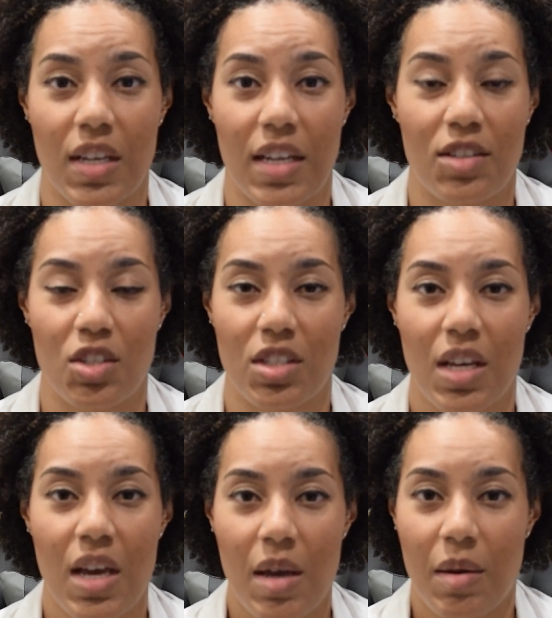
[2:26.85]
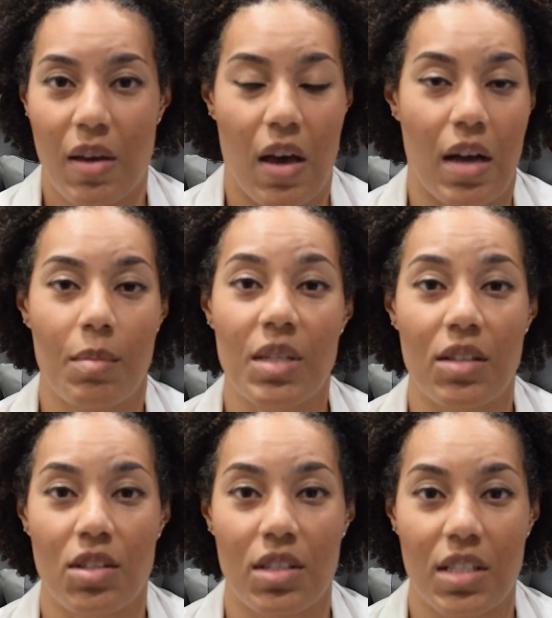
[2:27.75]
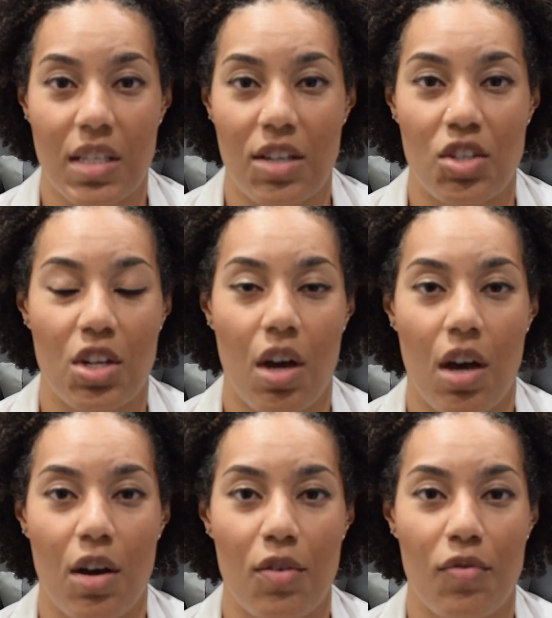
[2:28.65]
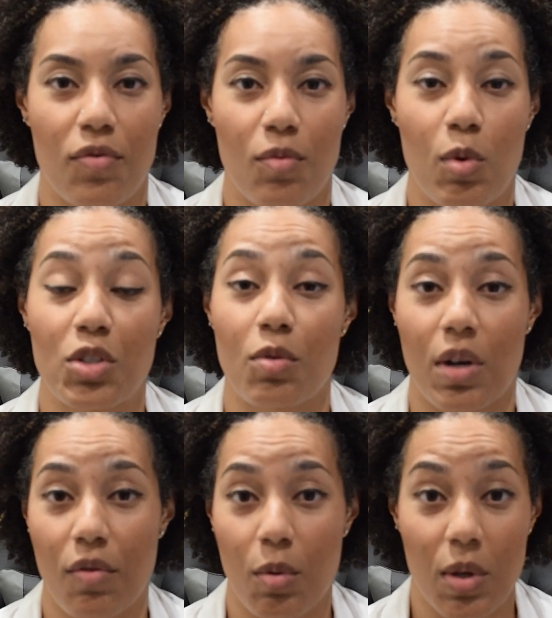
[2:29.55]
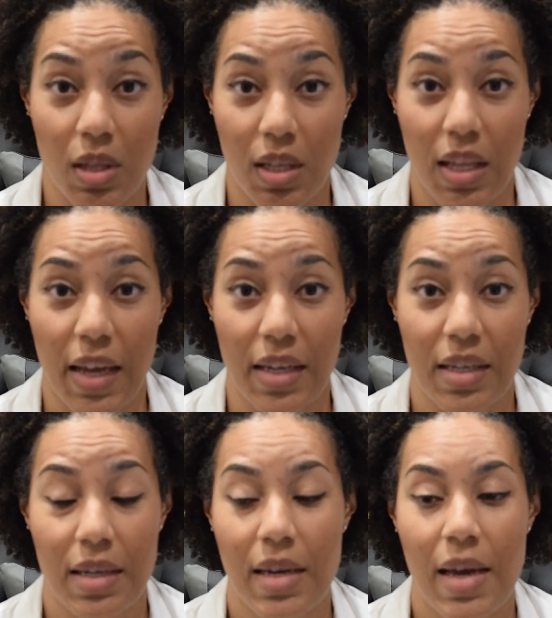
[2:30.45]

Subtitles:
Again, it just comes down to a discussion of what your recovery would look like.